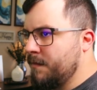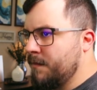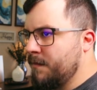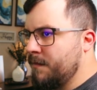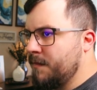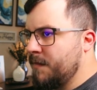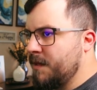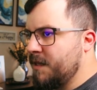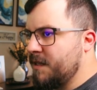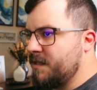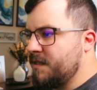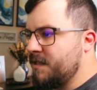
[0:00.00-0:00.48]

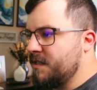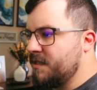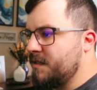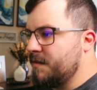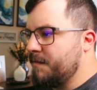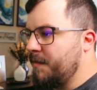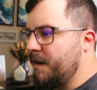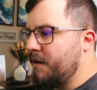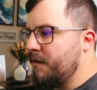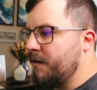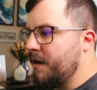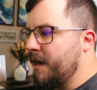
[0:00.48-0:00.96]
That's just
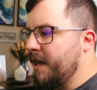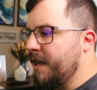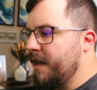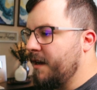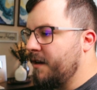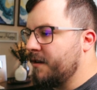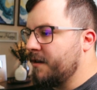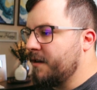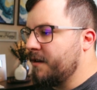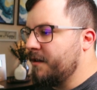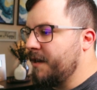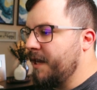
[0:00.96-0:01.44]
about right. I'll
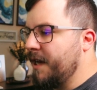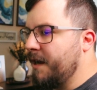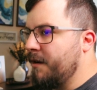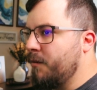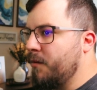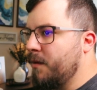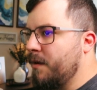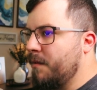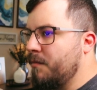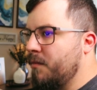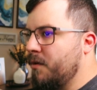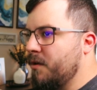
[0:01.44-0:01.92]
go down
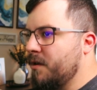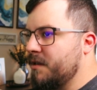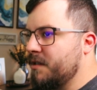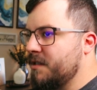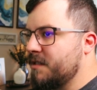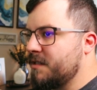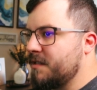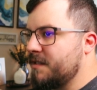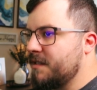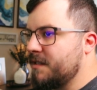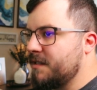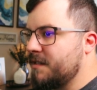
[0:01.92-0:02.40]
one more
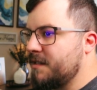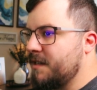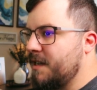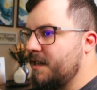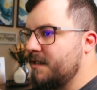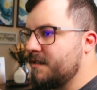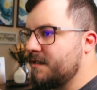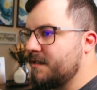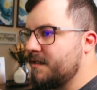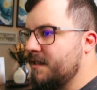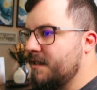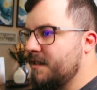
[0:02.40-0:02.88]
just to
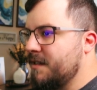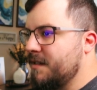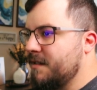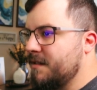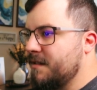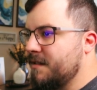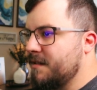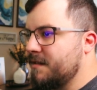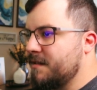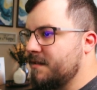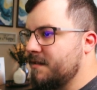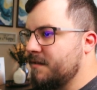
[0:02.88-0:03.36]
test it.
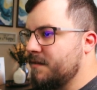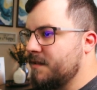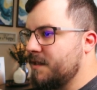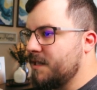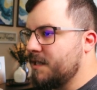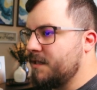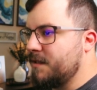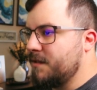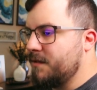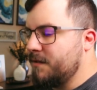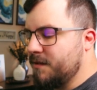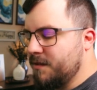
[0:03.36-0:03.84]
Let's see what the
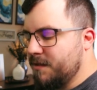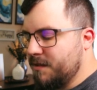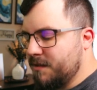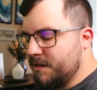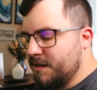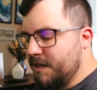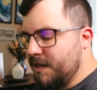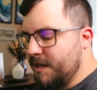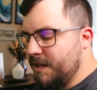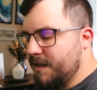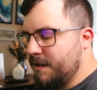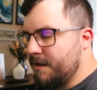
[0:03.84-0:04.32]
2 looks
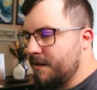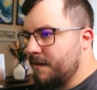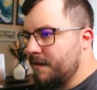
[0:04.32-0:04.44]
like.